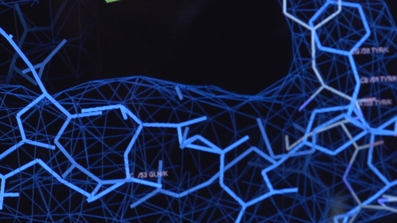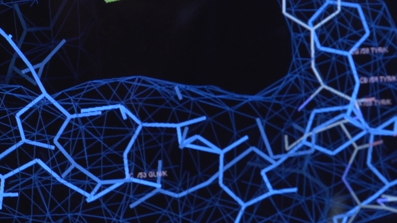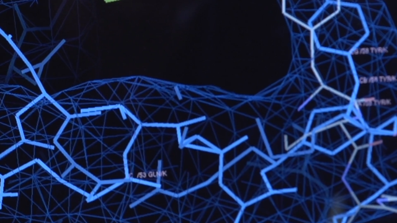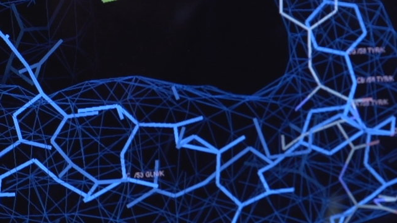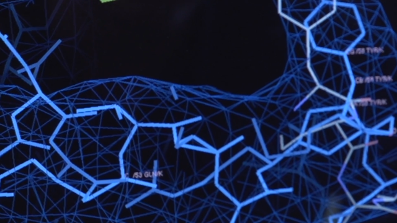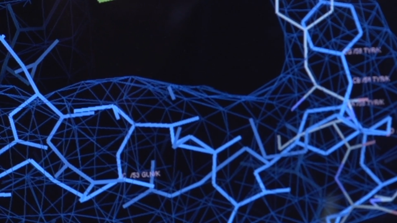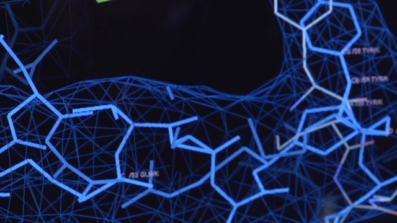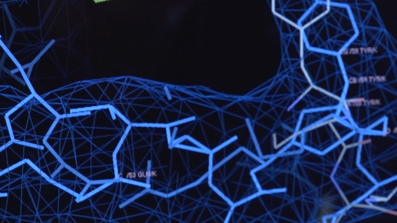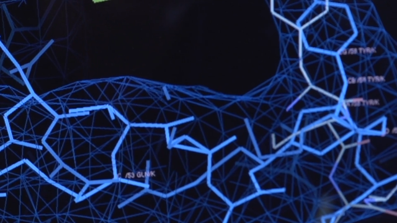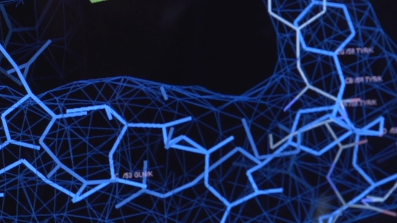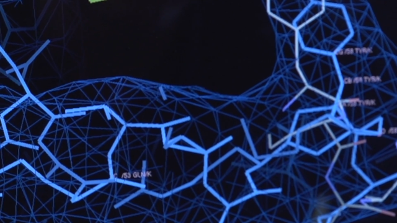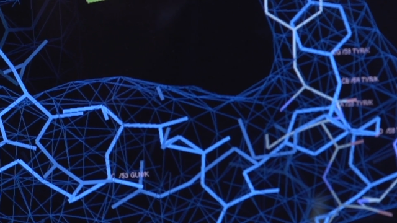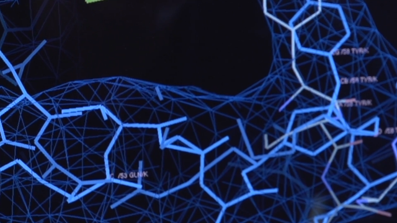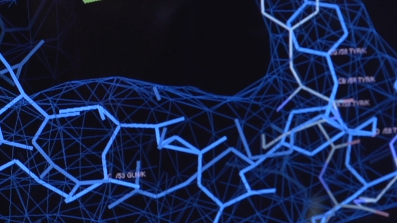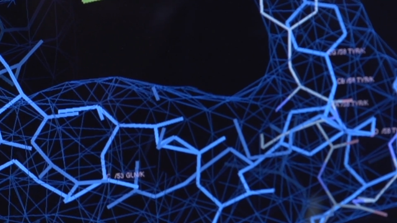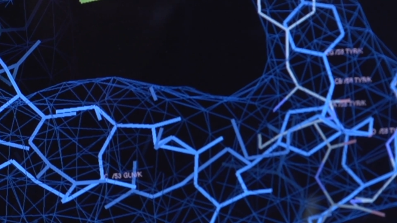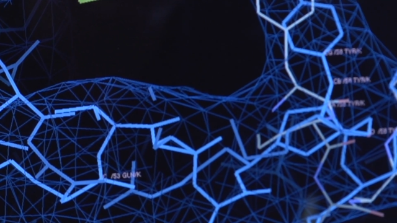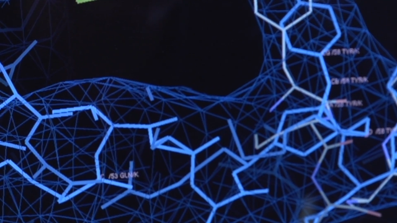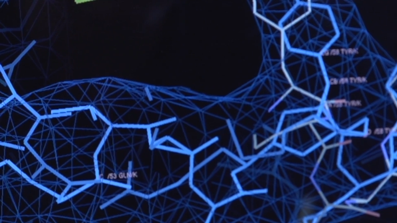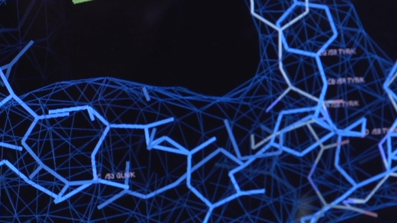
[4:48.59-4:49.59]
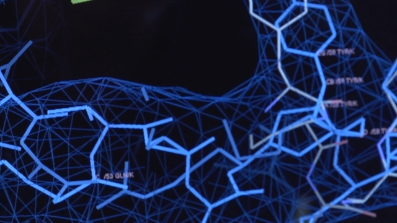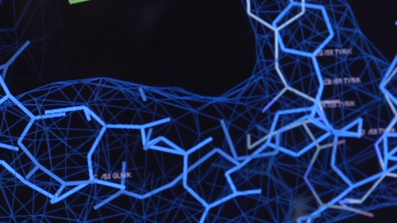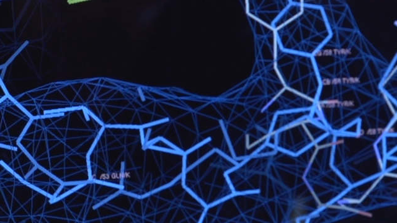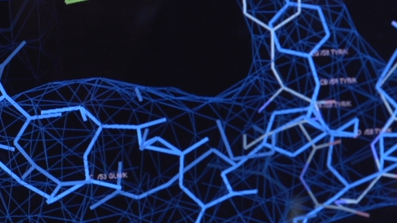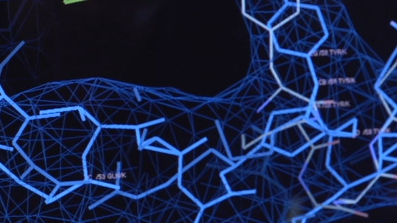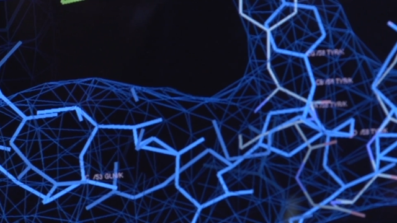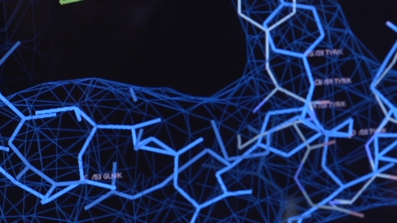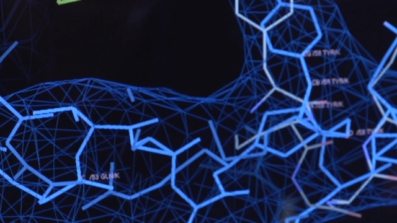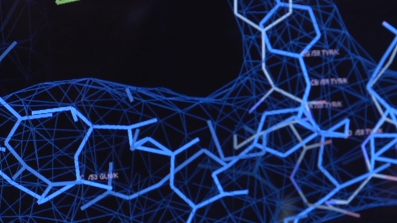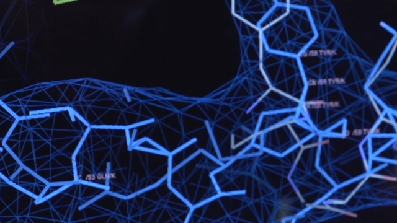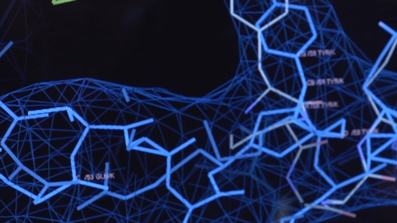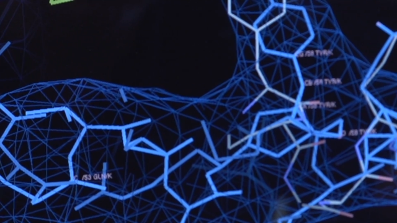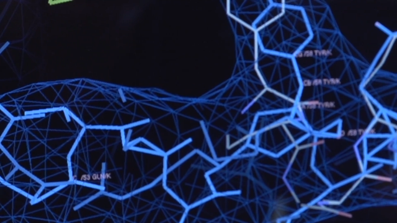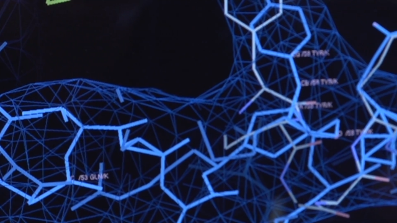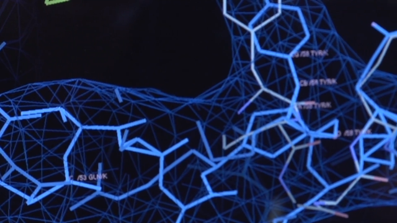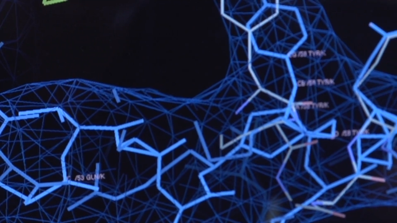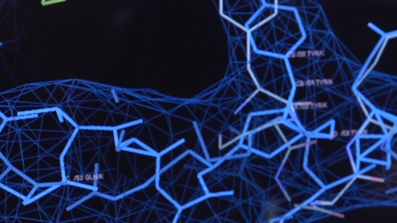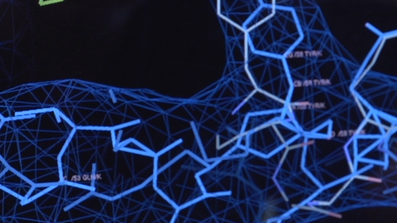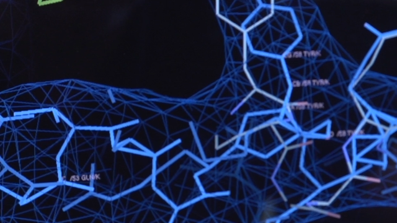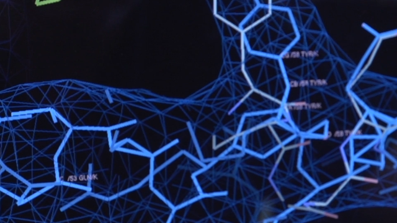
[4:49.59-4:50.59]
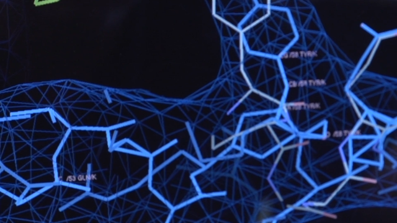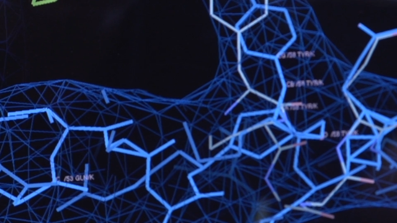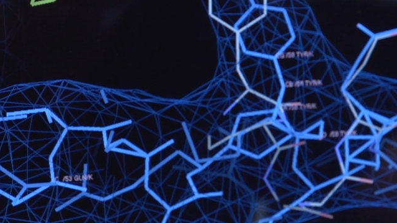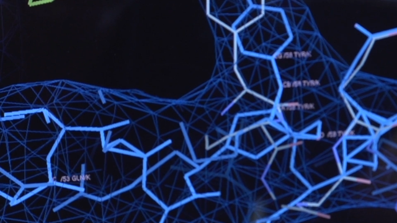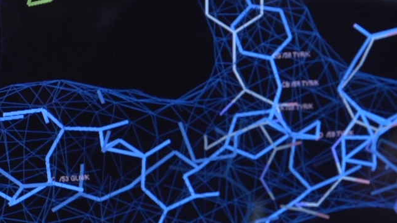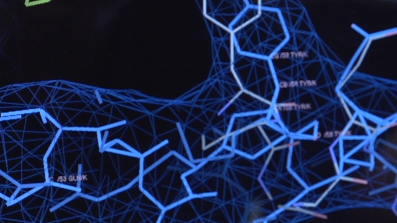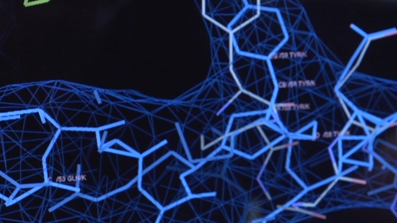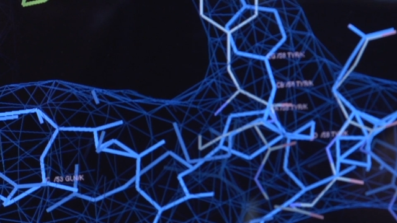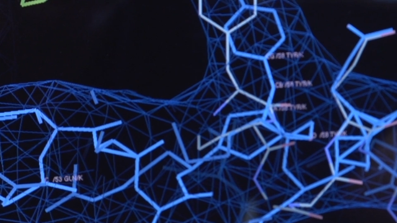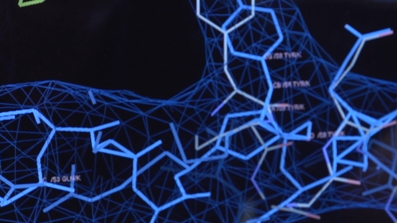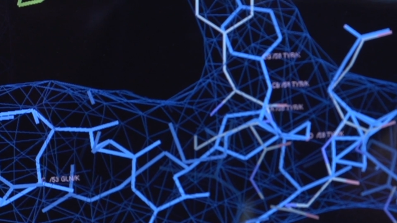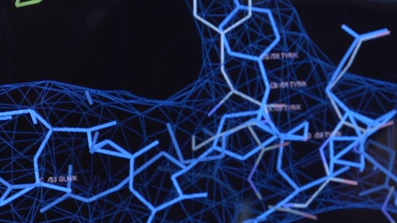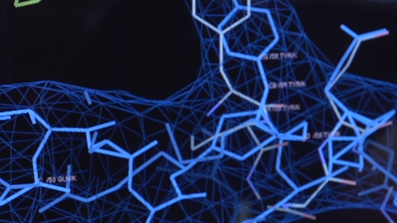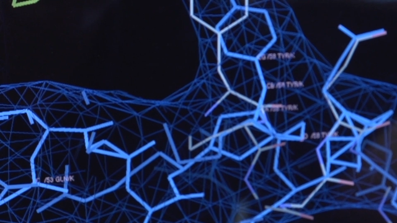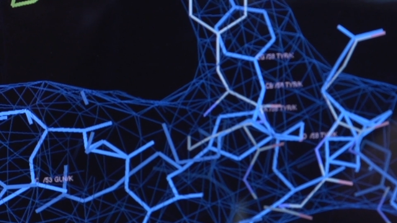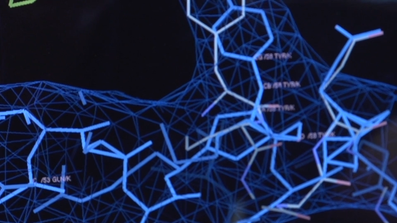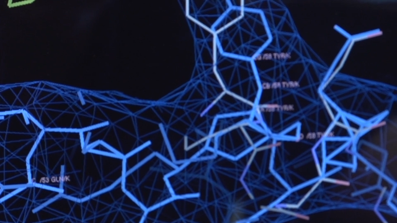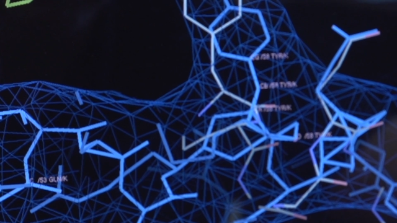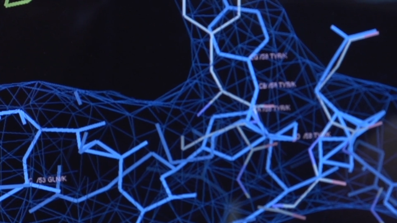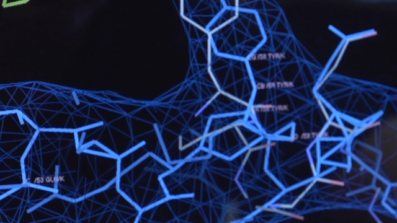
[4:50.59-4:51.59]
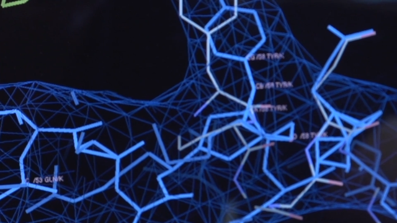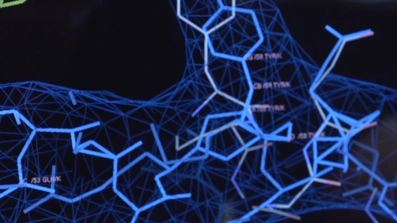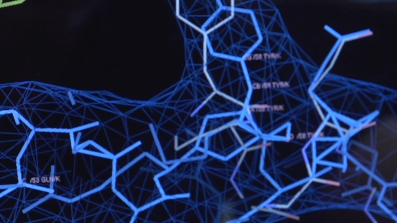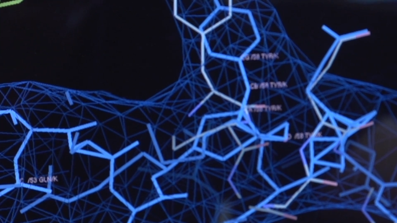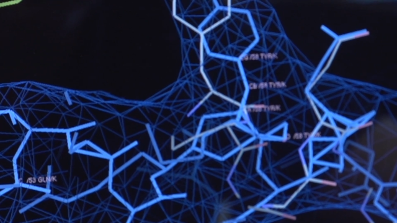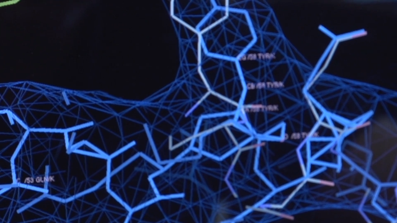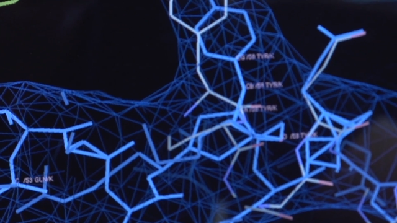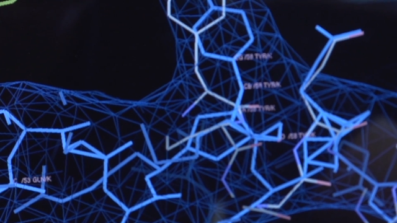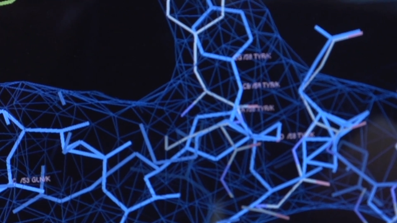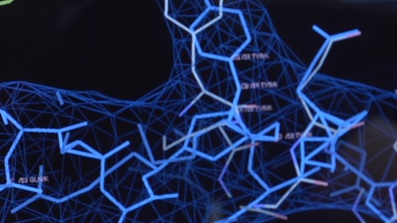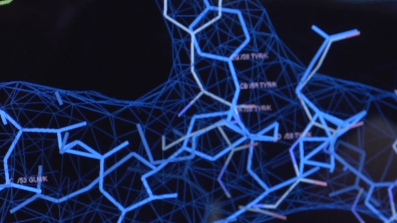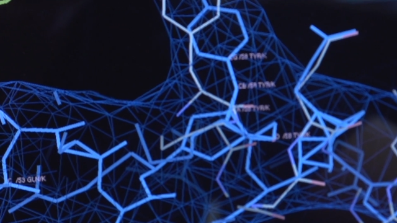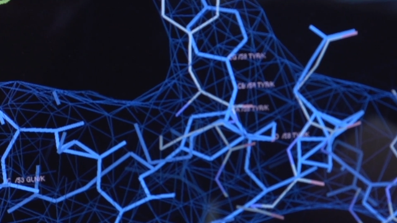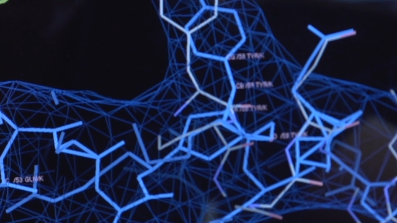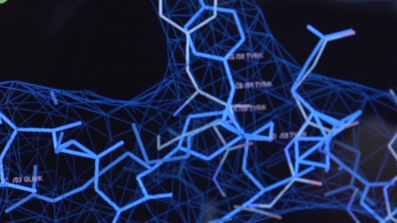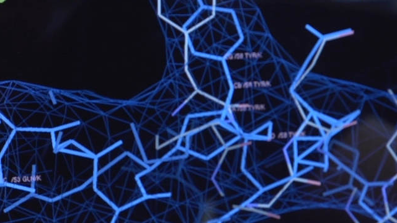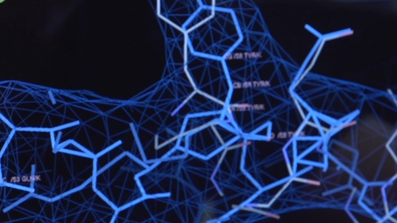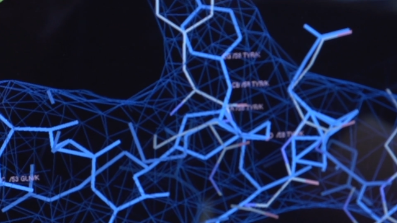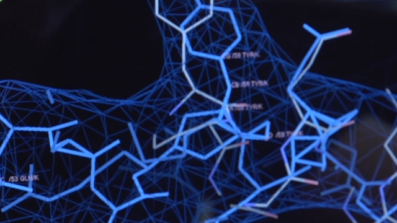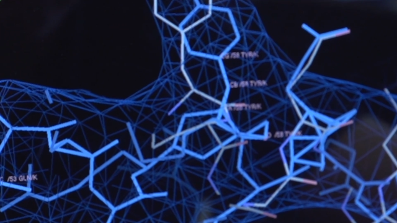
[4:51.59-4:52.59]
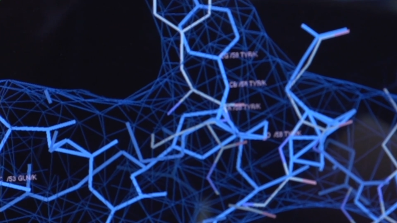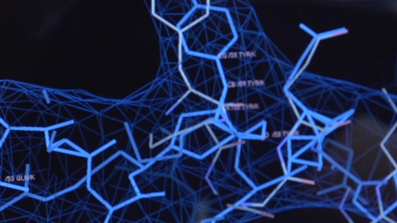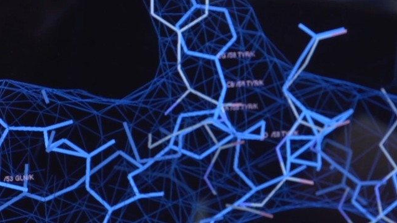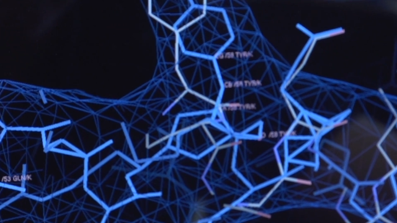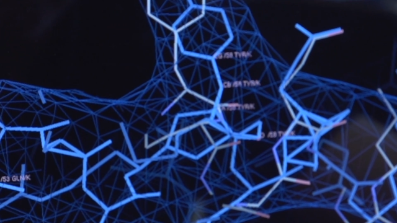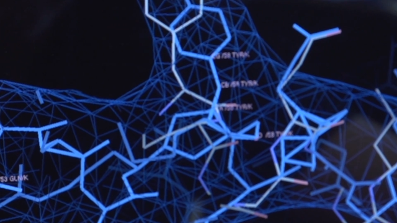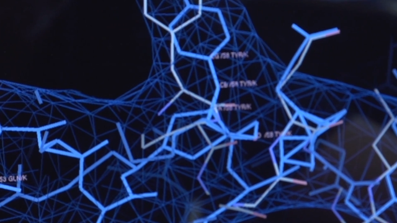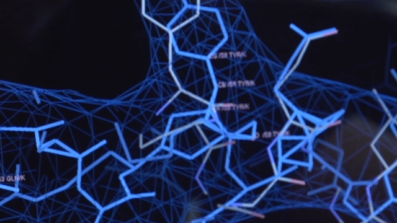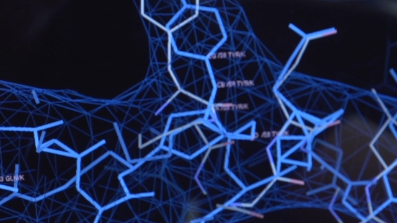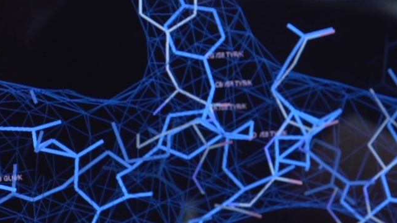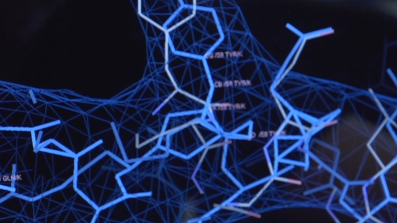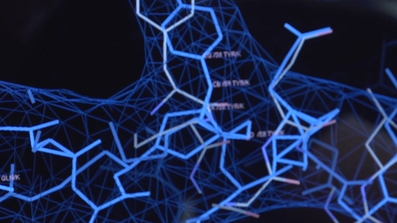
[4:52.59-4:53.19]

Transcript: [unreadable: no face in view]